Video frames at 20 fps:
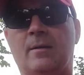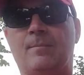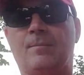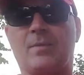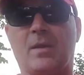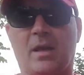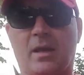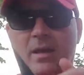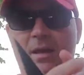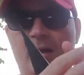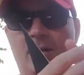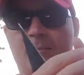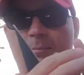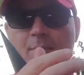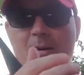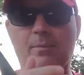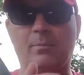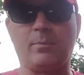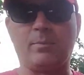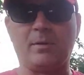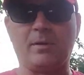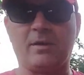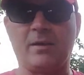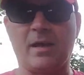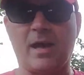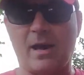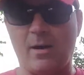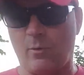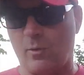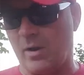and probably
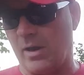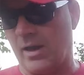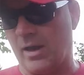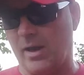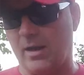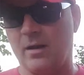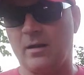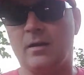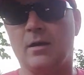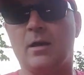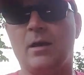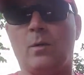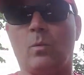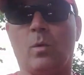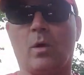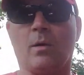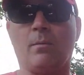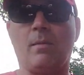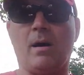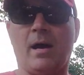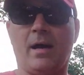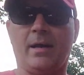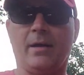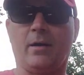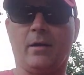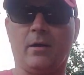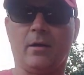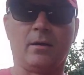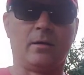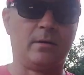that way, where mine
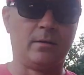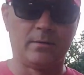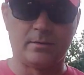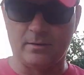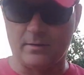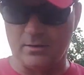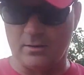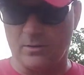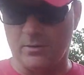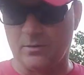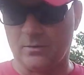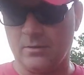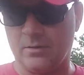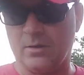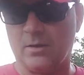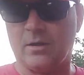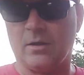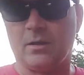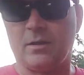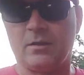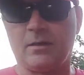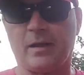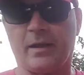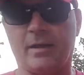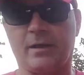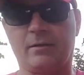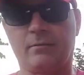are, you know, like